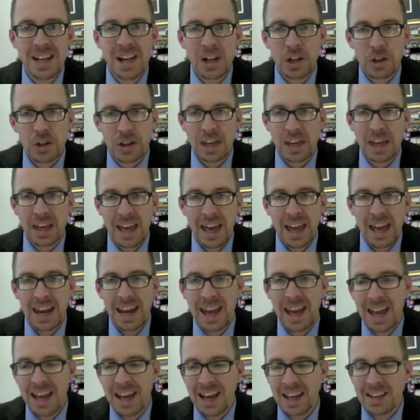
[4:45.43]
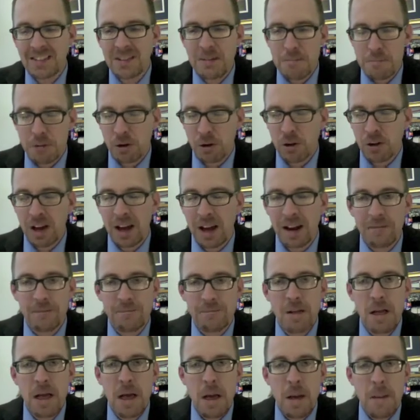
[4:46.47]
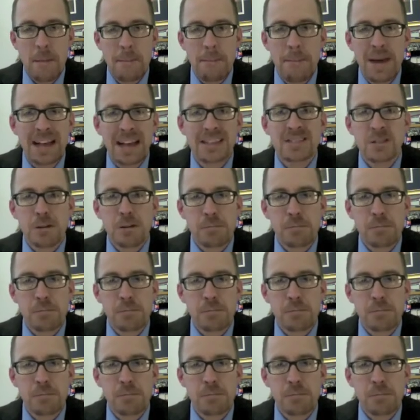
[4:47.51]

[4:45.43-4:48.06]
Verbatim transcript: looking at a, a uh, typical kind of best